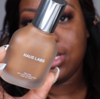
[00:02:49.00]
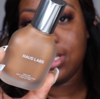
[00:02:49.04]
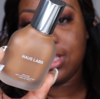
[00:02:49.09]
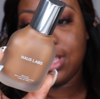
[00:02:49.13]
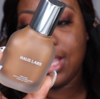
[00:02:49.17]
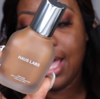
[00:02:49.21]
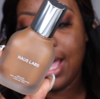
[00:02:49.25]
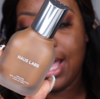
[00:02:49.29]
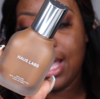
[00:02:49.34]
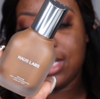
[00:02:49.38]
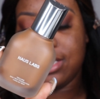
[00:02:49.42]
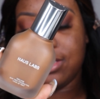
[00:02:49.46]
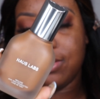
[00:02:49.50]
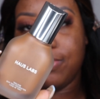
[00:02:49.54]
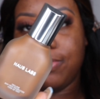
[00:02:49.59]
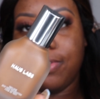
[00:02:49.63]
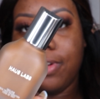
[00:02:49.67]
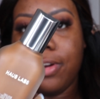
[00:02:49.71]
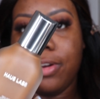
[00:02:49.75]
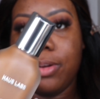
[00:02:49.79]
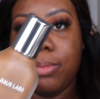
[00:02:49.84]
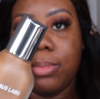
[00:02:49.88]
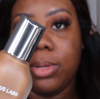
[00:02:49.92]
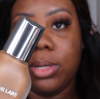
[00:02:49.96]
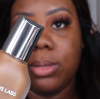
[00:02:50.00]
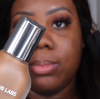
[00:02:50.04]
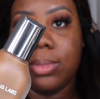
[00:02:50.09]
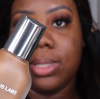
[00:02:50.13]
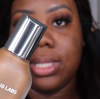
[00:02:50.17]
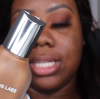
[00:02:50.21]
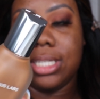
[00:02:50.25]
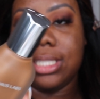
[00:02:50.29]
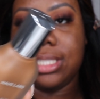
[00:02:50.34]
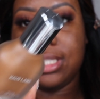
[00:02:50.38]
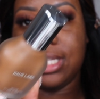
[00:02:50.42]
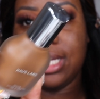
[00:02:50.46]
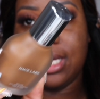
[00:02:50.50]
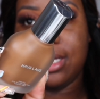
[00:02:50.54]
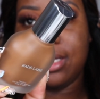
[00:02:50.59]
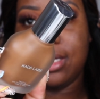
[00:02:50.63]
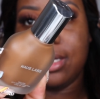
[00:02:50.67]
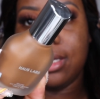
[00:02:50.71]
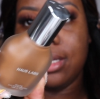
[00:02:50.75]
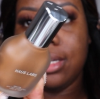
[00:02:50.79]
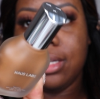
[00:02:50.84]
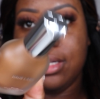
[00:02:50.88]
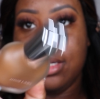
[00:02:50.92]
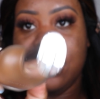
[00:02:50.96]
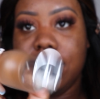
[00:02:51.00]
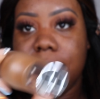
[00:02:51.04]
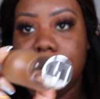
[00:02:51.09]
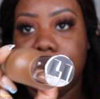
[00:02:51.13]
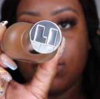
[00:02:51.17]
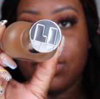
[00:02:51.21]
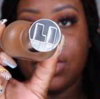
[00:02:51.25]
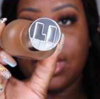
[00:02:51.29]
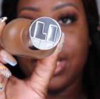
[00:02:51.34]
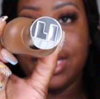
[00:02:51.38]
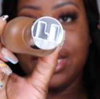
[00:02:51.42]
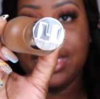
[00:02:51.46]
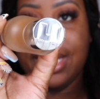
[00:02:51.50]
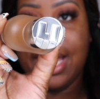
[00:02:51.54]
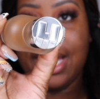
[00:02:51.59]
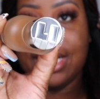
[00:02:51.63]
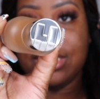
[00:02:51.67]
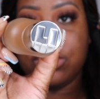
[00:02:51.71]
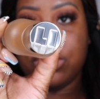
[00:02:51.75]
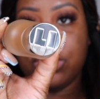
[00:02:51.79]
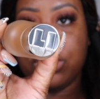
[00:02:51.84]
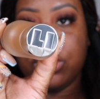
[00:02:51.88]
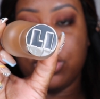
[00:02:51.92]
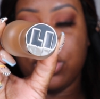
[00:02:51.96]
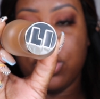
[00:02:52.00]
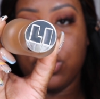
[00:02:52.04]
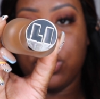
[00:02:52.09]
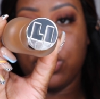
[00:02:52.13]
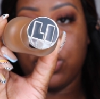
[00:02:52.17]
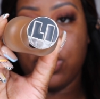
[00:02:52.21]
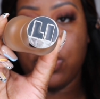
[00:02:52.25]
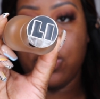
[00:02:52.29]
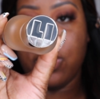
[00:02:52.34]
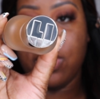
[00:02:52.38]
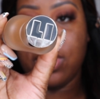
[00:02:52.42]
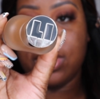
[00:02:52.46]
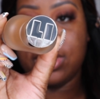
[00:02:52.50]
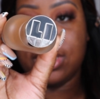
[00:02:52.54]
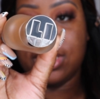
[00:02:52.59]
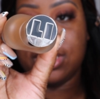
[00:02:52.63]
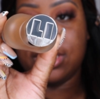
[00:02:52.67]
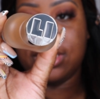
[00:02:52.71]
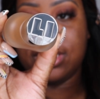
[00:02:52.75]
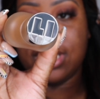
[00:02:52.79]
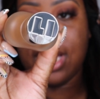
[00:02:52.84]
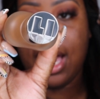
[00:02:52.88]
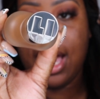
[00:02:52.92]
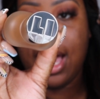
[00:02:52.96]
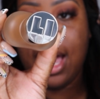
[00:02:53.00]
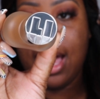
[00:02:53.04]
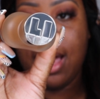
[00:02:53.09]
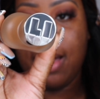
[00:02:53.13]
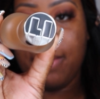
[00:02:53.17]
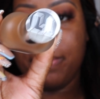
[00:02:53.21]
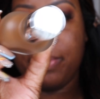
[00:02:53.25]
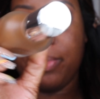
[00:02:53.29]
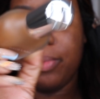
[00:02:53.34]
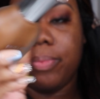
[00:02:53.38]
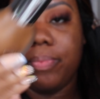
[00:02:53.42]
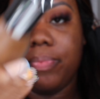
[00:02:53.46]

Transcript: glass, very minimalistic, and it has her logo on the top